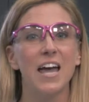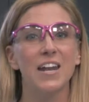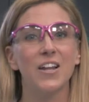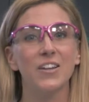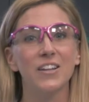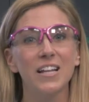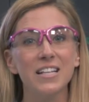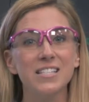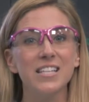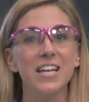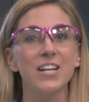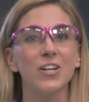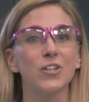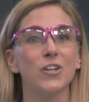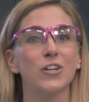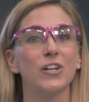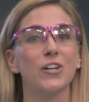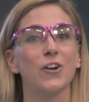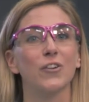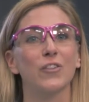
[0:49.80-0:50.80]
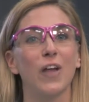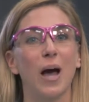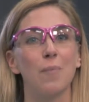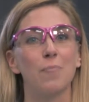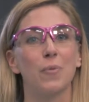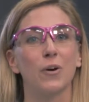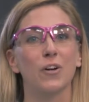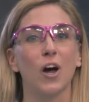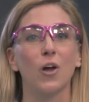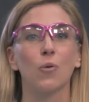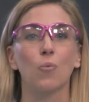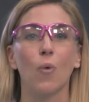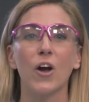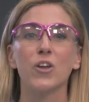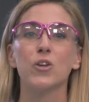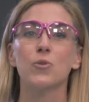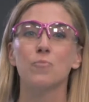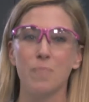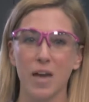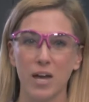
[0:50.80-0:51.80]
Now let's take a look at our lab book on why
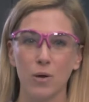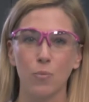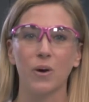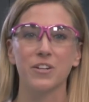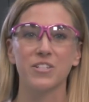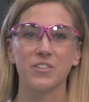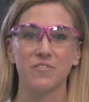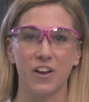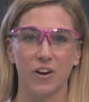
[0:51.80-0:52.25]
you may want to